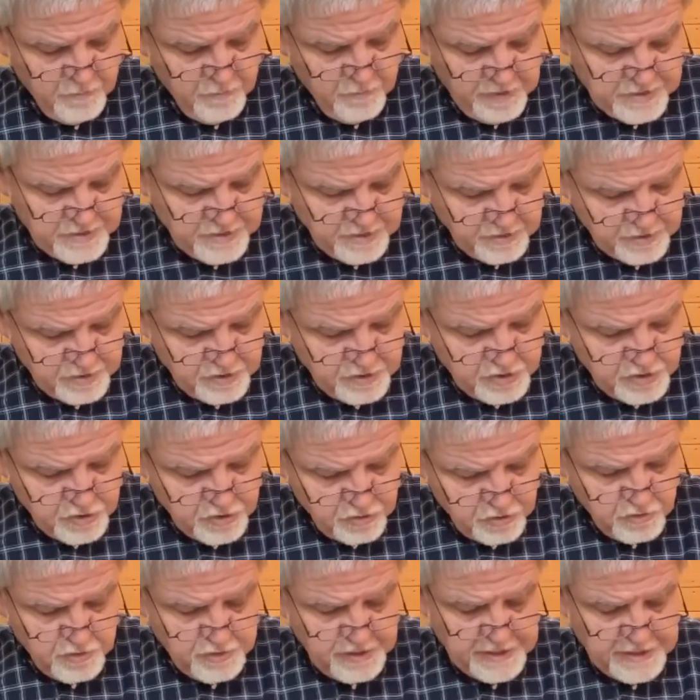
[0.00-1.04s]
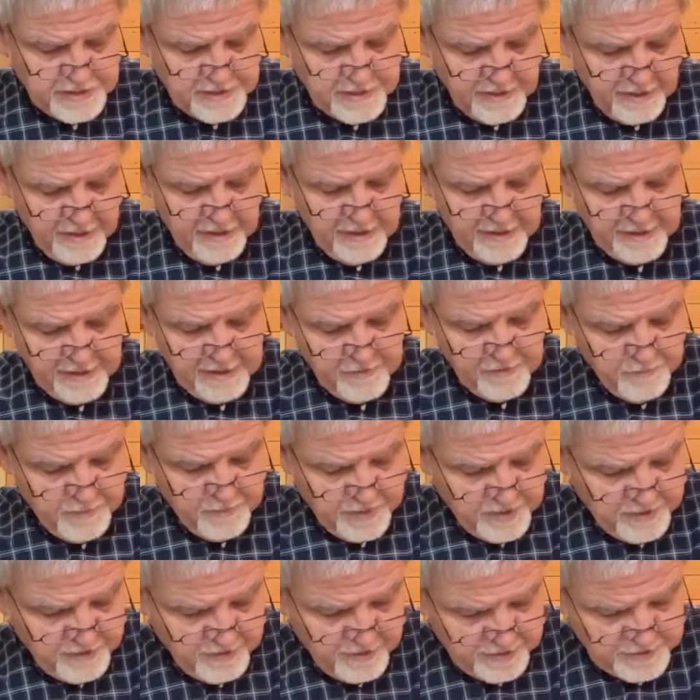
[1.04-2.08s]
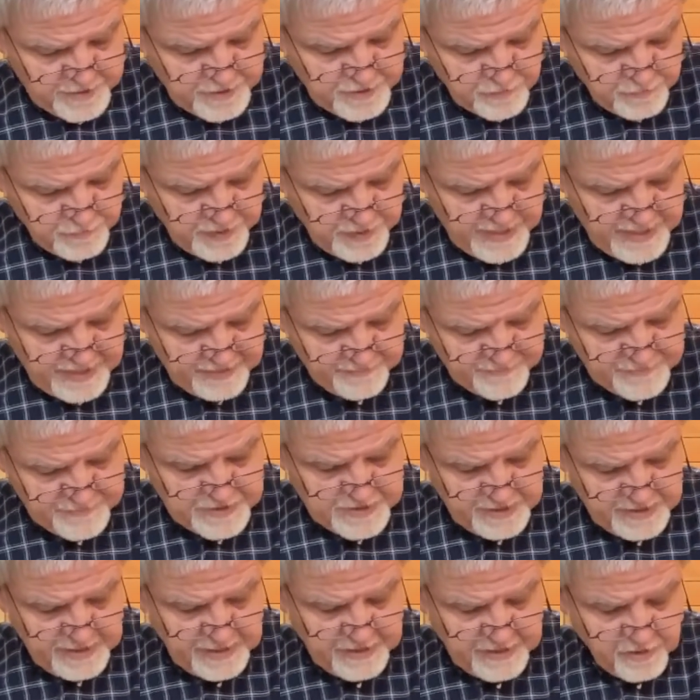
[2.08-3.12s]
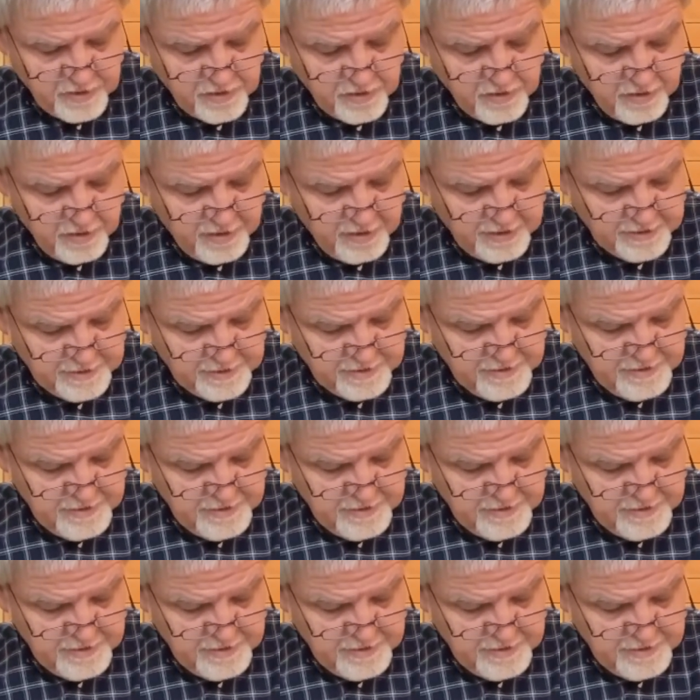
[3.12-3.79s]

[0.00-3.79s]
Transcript: We shall surely die because we have seen God.